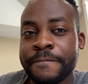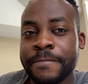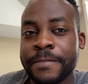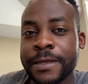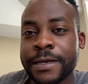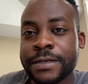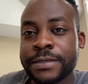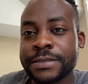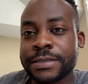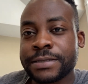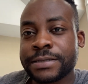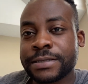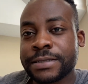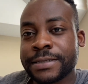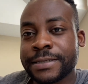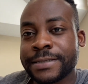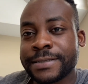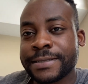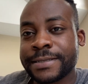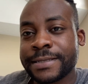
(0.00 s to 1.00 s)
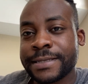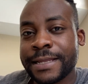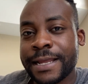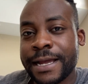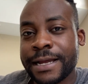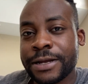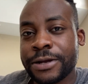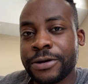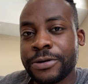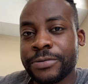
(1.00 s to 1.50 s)
it just it's
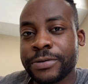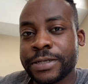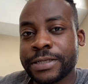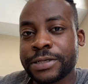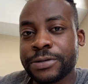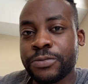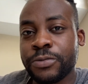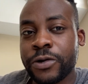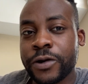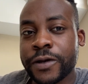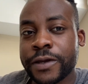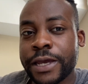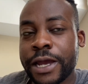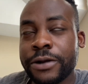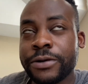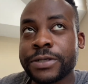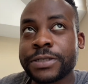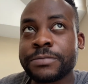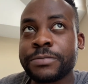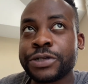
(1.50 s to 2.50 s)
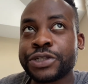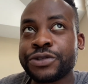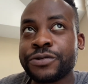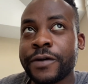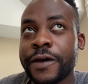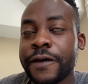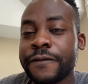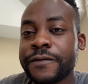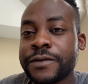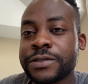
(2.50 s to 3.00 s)
not going to work out as much you
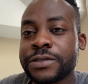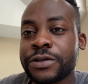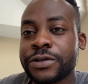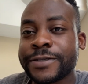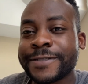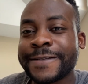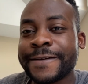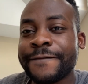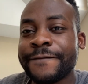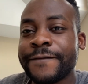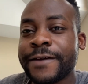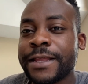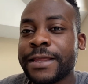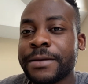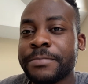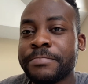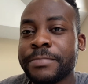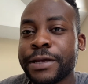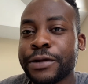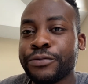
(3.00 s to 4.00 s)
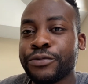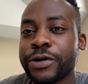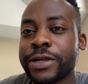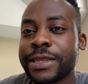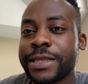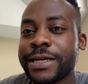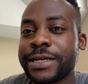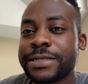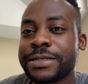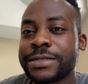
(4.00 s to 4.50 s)
have to start developing
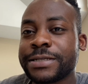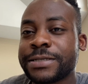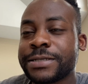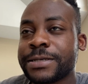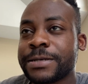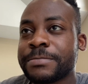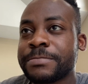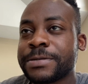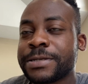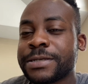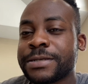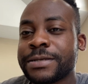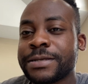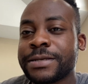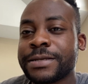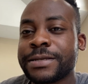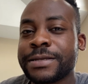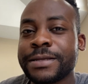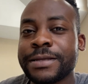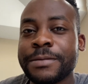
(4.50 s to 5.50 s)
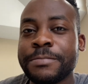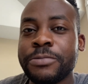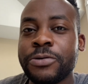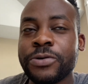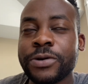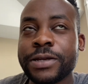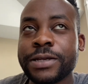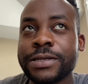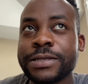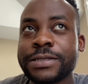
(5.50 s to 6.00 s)
relationships the
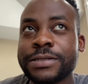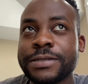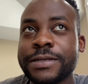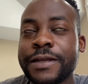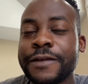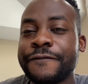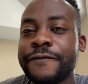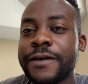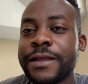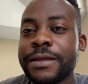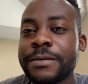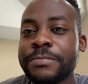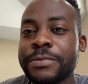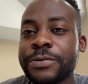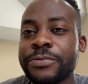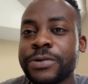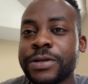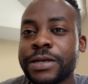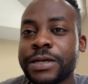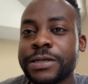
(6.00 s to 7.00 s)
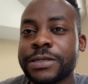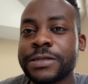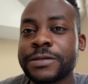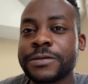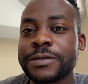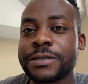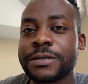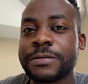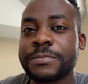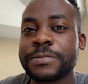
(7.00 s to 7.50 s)
point is developing
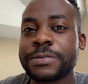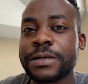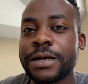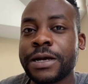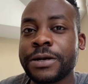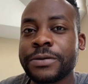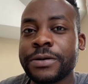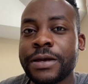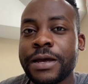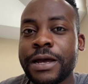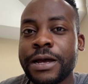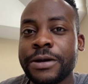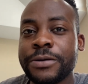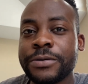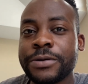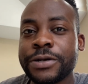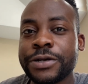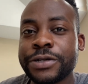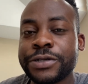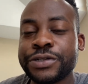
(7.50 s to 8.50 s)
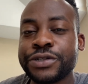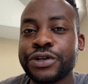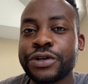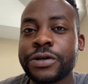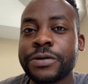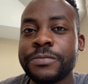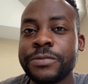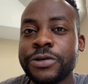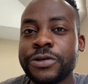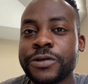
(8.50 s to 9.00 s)
relationships how how good is your
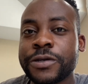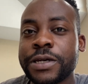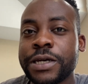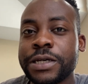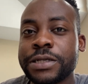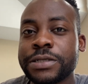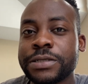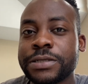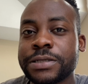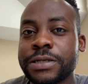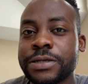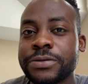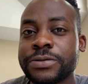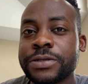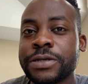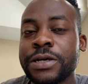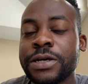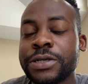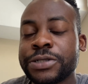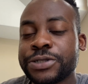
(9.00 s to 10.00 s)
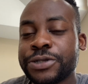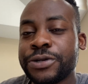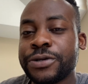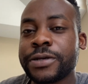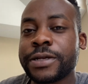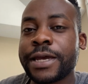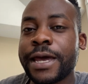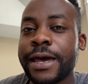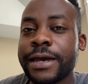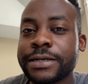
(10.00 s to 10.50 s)
communication skills so you
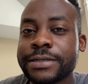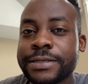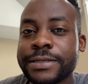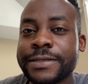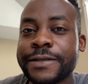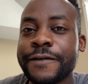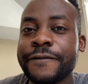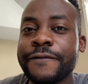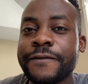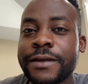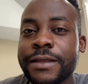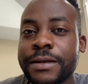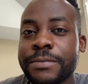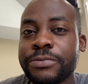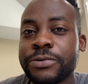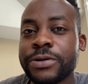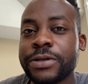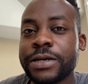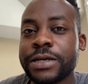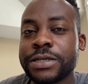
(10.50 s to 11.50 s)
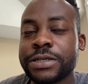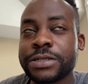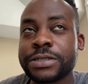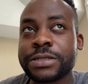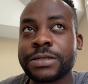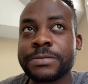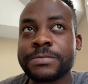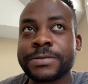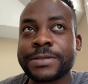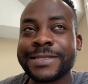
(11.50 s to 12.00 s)
can actually develop
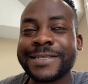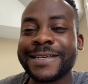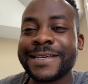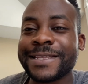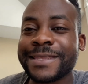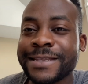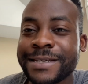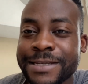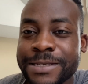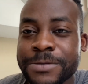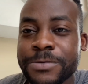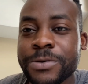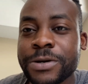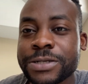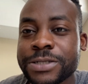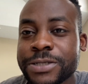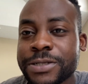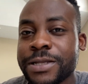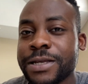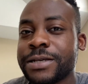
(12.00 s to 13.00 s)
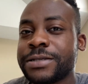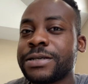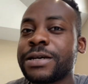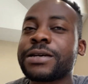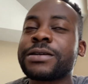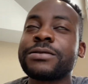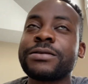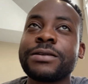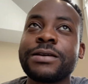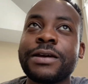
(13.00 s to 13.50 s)
relationships the elites want you to
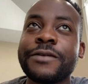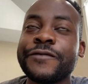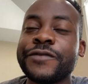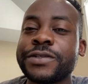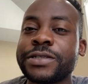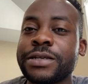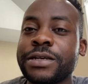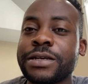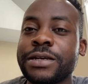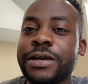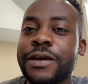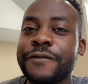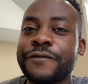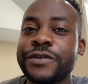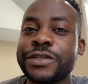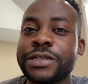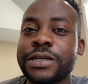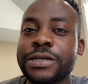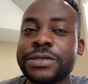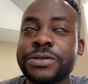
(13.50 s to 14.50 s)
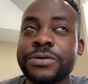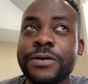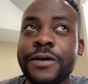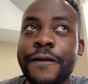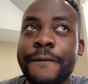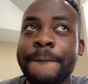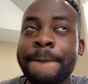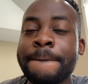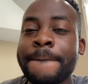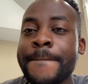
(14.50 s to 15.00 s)
ejaculate every every chance you
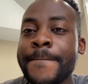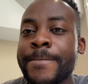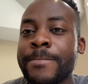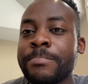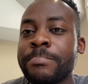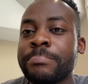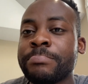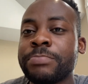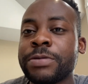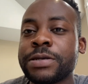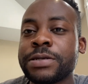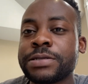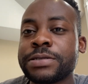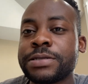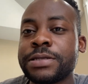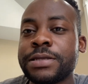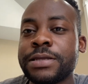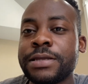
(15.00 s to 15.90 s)
get because